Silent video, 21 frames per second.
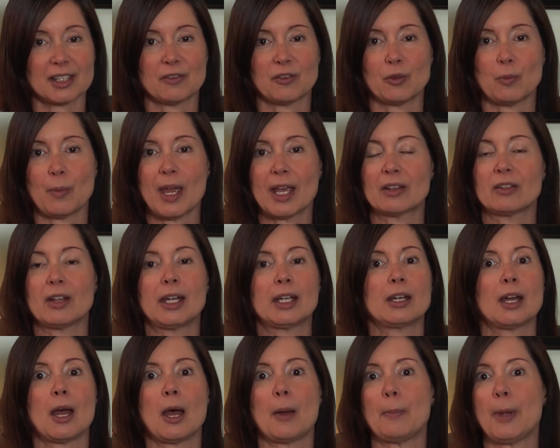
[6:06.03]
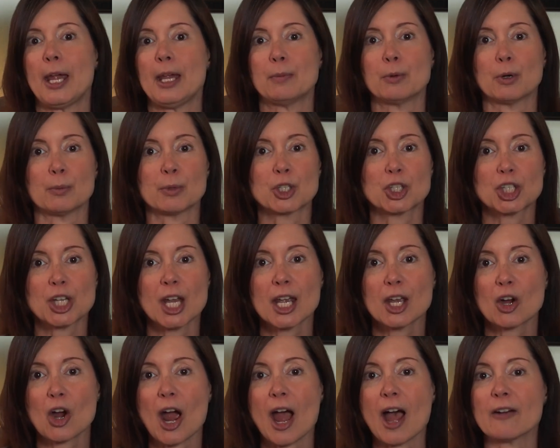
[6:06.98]
If you make like a paper mache
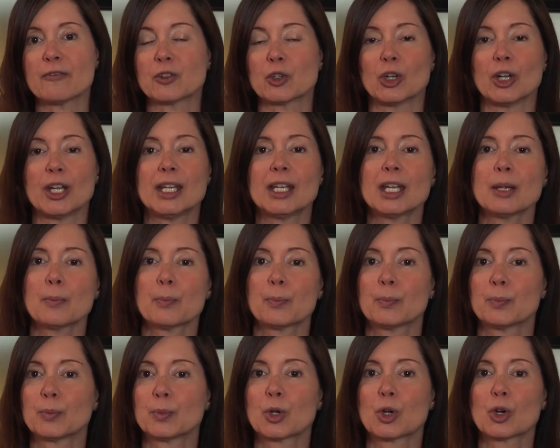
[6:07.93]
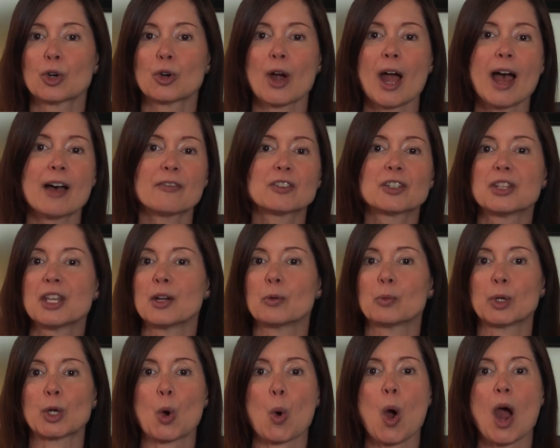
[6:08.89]
craft or any craft that
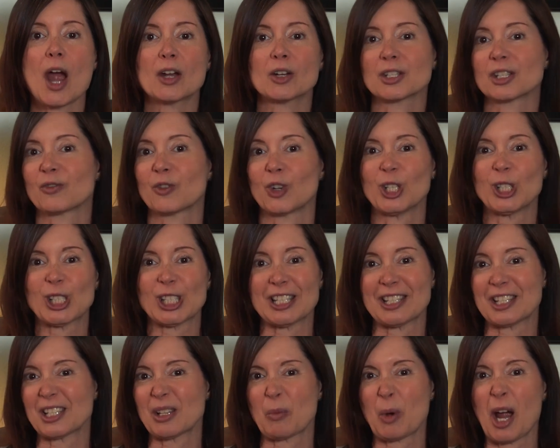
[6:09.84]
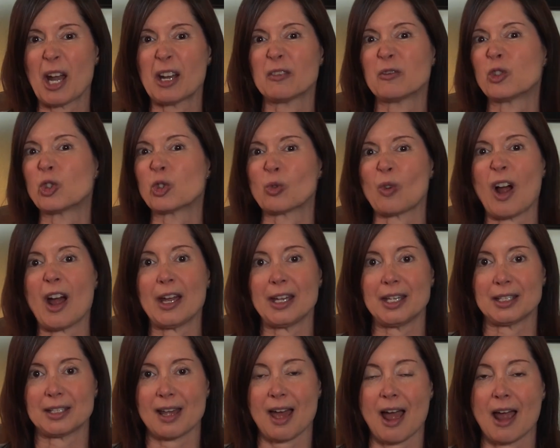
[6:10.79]
requires, for instance, some kind of
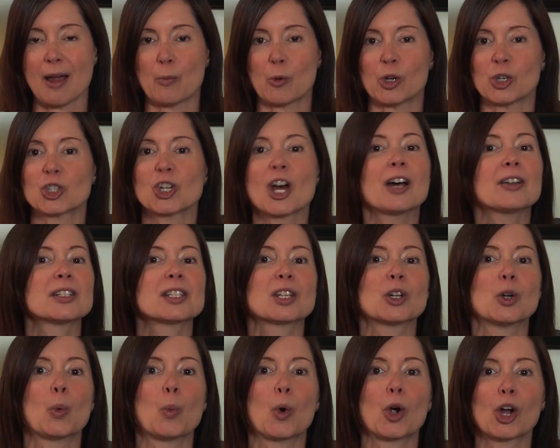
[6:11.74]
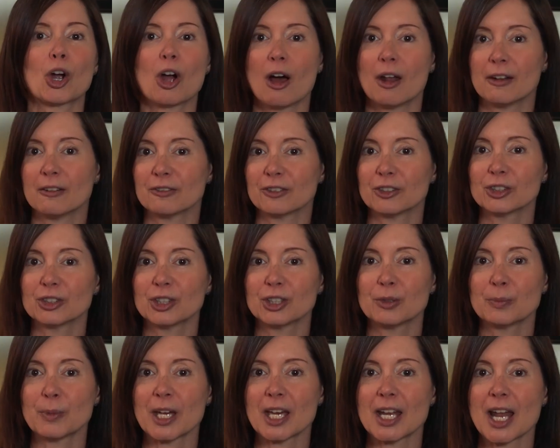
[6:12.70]
drying time where your child is going to work on it for a
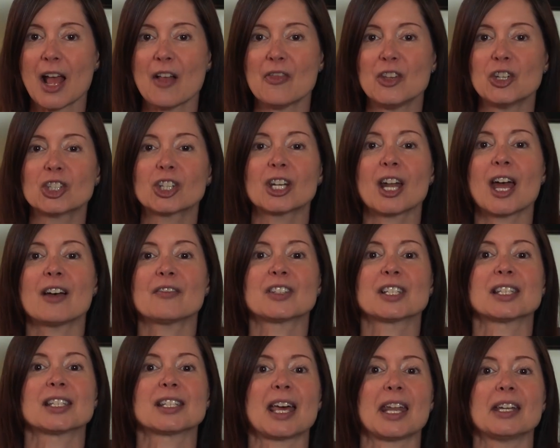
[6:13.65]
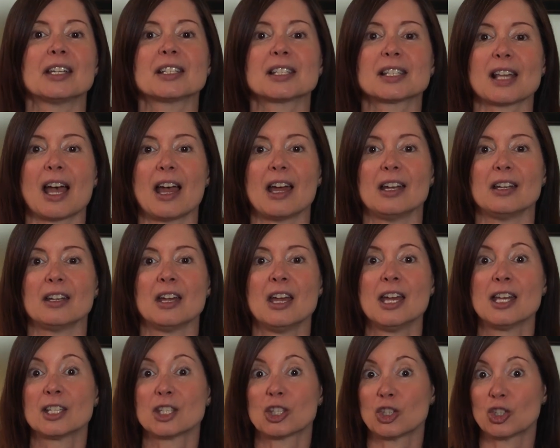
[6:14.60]
little bit and then you're going to have to set it aside
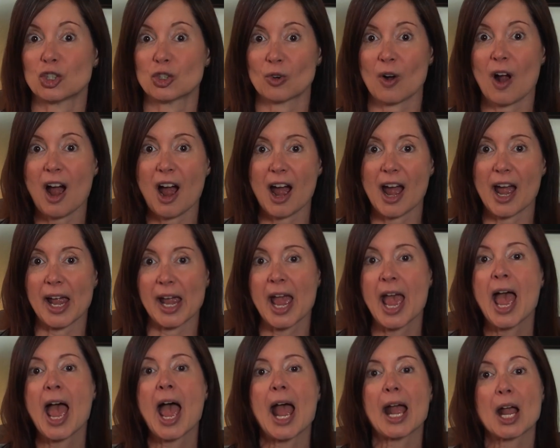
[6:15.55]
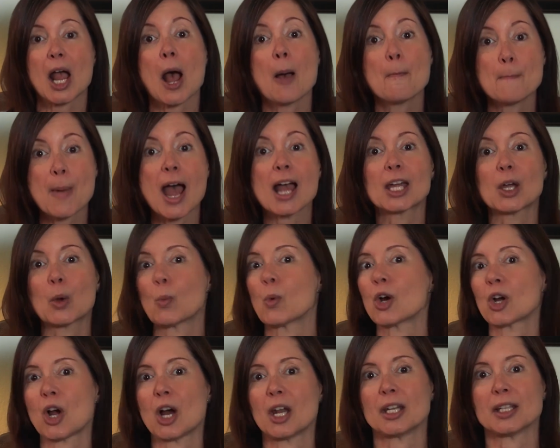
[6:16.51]
to dry and come back and
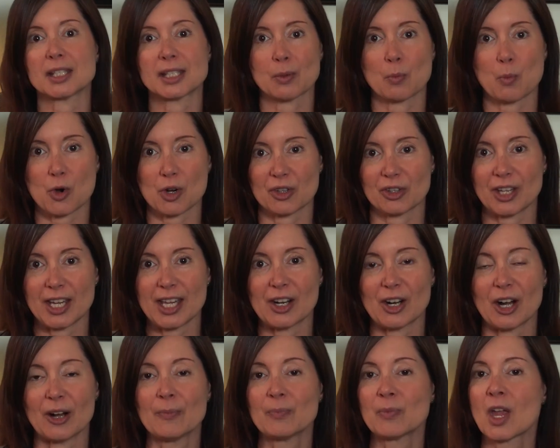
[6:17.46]
work on it some more later.